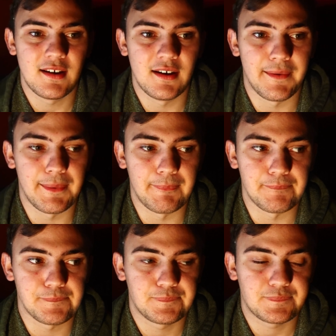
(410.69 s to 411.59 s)

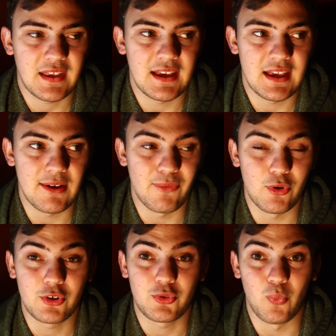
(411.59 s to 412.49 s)
It
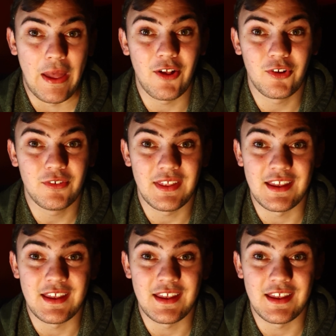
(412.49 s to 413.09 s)
worked well,